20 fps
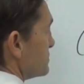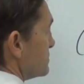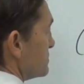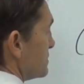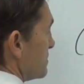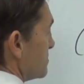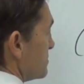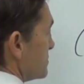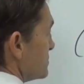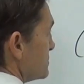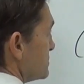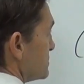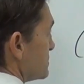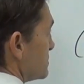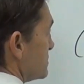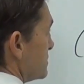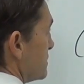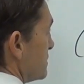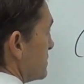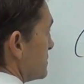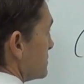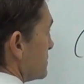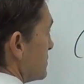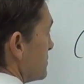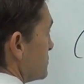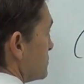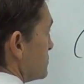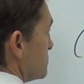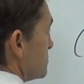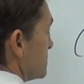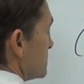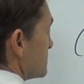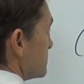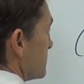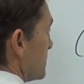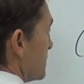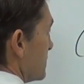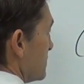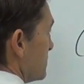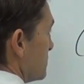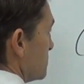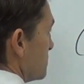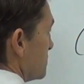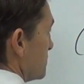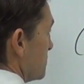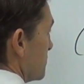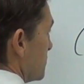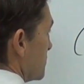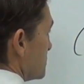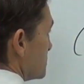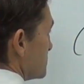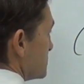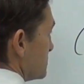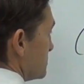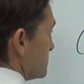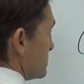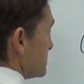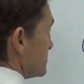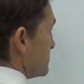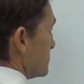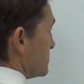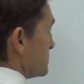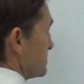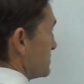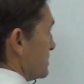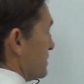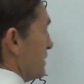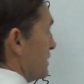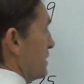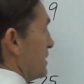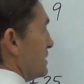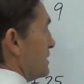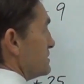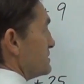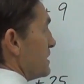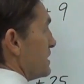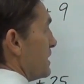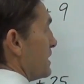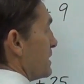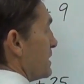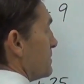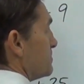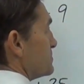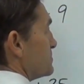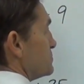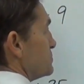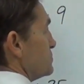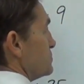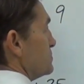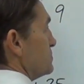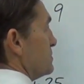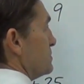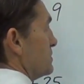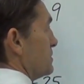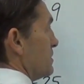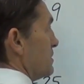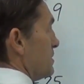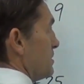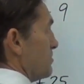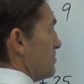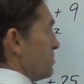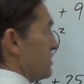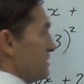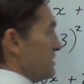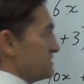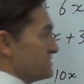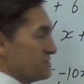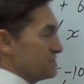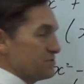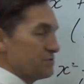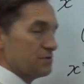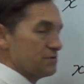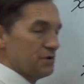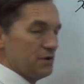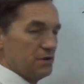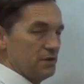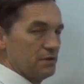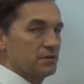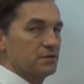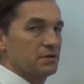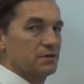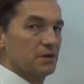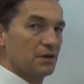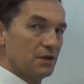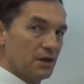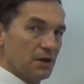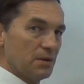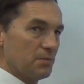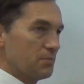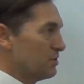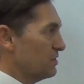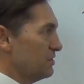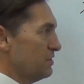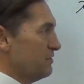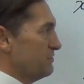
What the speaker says: two numbers, so 2 plus 1 or minus 2 plus minus 1, to add up to plus 3. Pretty